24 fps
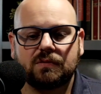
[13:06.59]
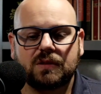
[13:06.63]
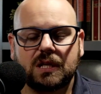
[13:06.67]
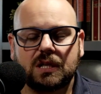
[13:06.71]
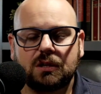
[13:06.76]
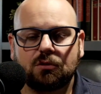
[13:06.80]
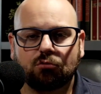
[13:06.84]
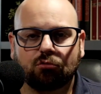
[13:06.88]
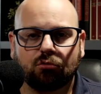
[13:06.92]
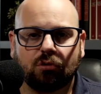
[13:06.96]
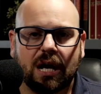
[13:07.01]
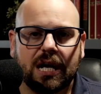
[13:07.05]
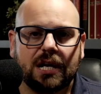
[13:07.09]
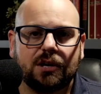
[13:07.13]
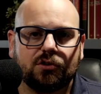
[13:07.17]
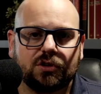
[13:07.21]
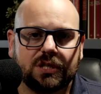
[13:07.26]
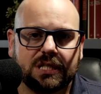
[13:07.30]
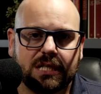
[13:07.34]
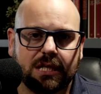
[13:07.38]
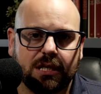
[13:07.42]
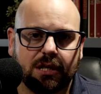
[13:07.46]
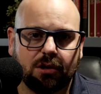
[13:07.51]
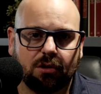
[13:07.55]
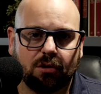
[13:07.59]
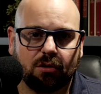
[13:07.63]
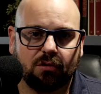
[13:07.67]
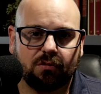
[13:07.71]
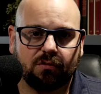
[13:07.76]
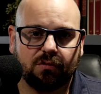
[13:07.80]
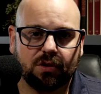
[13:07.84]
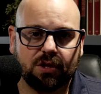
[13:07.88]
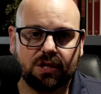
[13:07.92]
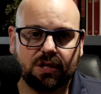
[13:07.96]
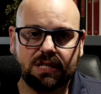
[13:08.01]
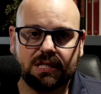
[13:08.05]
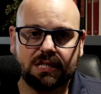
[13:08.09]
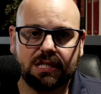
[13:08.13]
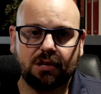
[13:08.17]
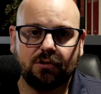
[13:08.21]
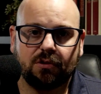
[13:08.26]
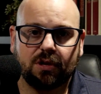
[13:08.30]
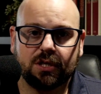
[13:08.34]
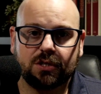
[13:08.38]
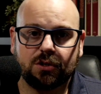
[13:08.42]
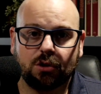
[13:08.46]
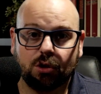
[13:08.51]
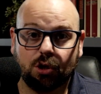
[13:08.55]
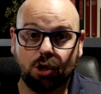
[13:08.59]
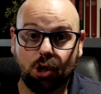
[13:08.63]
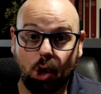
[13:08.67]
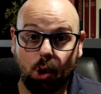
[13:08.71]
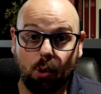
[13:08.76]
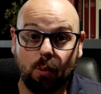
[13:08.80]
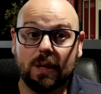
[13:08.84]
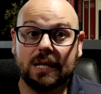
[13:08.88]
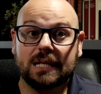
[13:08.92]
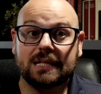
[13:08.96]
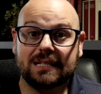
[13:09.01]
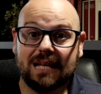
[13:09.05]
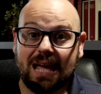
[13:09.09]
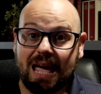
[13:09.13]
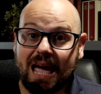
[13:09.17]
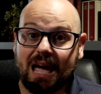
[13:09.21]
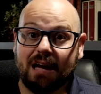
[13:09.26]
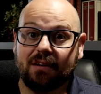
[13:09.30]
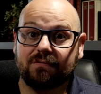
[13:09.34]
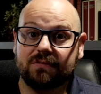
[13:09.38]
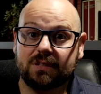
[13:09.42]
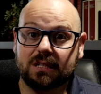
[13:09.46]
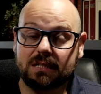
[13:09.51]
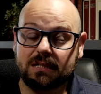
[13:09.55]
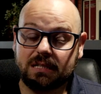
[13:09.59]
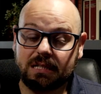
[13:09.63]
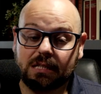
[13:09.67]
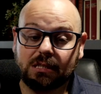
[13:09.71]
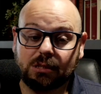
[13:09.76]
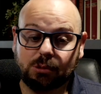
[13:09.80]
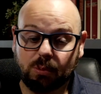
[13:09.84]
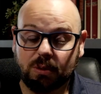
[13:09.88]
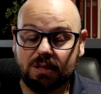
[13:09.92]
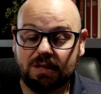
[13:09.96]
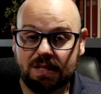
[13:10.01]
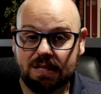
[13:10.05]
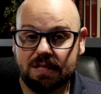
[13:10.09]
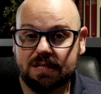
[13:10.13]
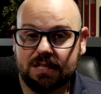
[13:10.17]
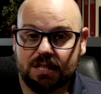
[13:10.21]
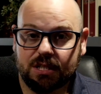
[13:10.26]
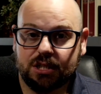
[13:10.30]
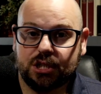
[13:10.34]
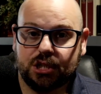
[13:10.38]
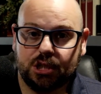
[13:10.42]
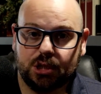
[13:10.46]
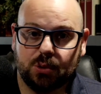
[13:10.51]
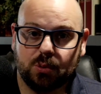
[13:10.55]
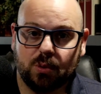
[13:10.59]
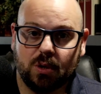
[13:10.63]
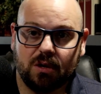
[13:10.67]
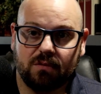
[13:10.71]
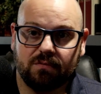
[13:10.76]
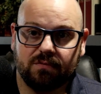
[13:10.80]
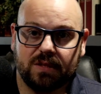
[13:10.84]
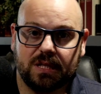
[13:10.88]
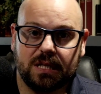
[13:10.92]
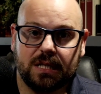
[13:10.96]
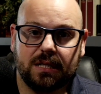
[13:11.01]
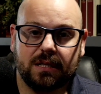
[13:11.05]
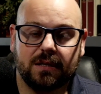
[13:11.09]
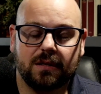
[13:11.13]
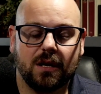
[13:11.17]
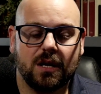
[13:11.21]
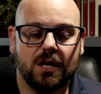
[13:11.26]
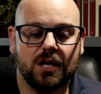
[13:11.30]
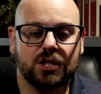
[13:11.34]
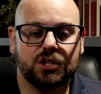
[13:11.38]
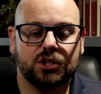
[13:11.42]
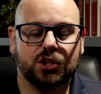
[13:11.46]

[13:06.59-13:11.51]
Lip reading: the writers here for the series are going to have to deal with this issue of the